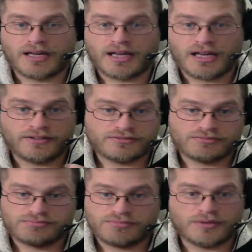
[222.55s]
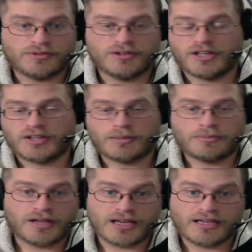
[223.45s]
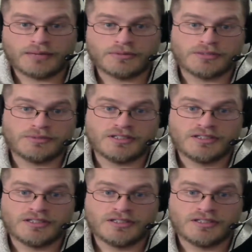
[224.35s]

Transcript: I have, I've already got that planned. I'm going to be,